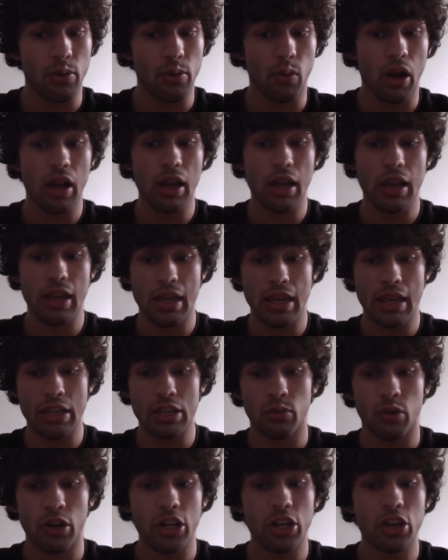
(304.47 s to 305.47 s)
are, and
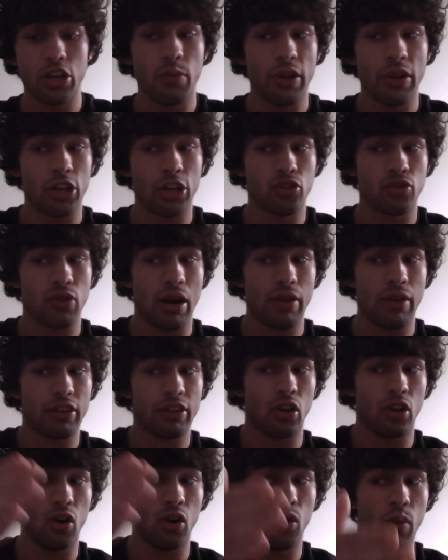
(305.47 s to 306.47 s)
you want to know where you're traveling
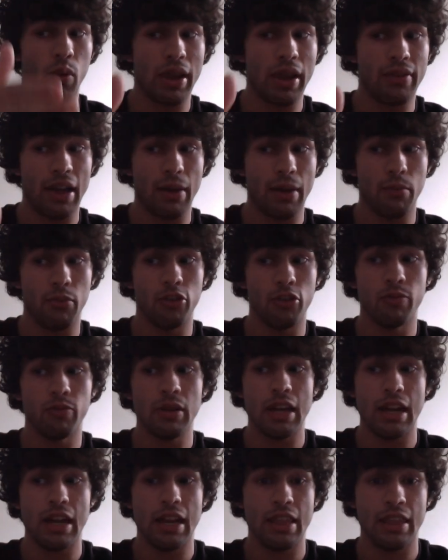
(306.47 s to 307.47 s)
the whole way of that
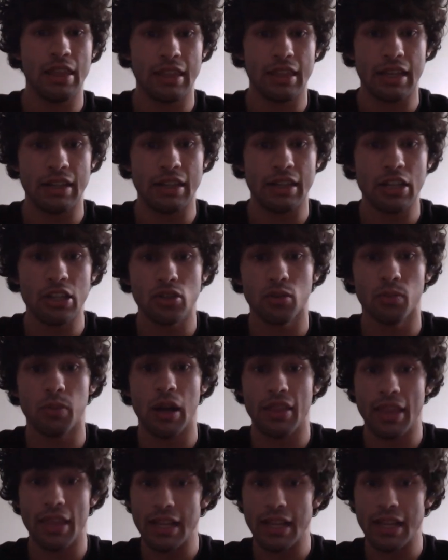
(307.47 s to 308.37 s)
movement, and then the additional part.